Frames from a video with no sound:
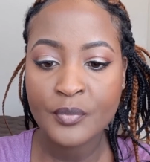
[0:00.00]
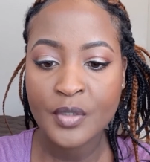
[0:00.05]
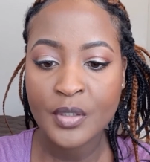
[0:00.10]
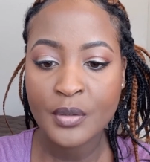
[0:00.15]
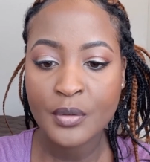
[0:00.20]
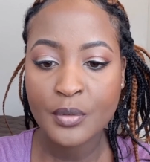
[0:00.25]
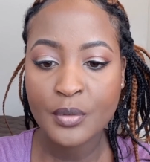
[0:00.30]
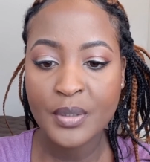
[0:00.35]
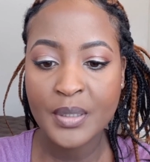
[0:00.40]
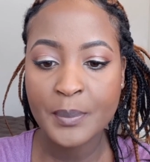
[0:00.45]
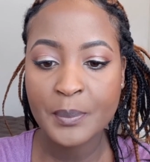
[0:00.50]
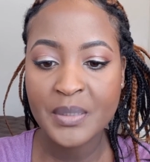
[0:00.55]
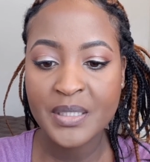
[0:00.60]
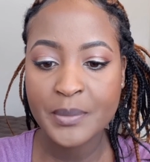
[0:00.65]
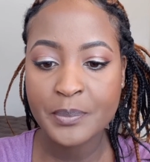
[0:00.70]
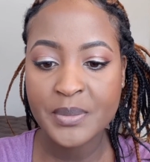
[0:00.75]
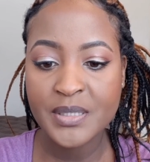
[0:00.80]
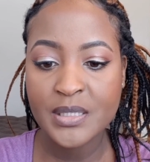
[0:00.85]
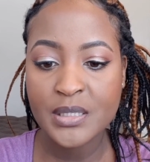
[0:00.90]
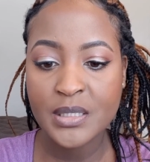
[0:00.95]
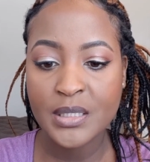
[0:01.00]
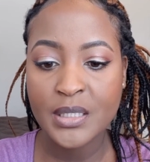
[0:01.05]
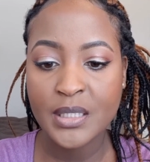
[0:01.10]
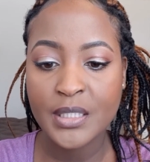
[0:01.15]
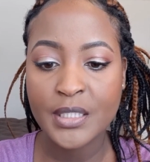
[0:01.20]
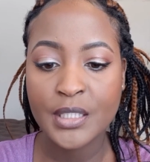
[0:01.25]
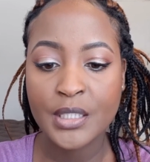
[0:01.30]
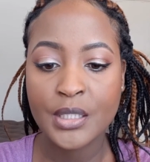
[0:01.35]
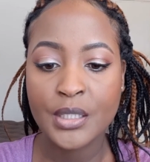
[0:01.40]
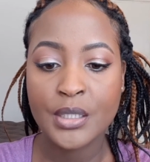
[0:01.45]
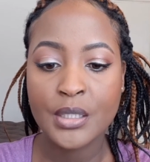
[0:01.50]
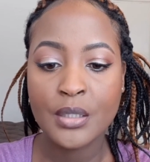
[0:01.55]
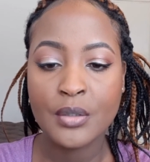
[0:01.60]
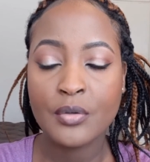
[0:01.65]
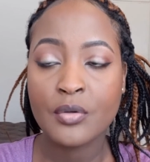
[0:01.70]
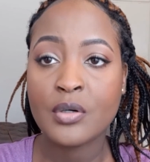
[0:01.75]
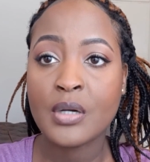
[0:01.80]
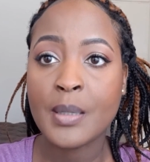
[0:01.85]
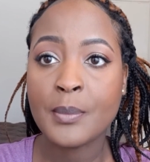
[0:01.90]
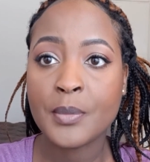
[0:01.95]
cream lipstick in
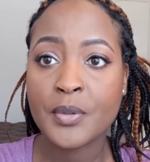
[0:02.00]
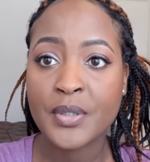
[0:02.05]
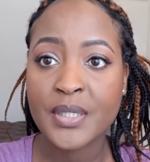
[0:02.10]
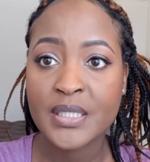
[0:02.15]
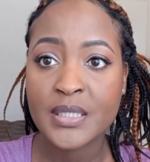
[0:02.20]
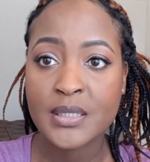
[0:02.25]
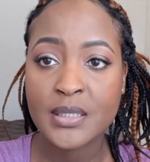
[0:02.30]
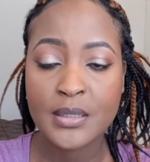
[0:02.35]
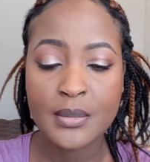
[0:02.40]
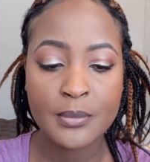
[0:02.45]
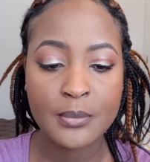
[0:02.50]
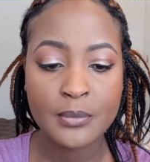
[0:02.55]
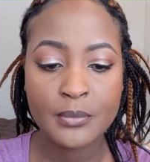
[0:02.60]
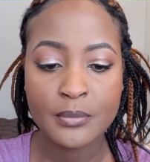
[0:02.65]
Rum Raisin.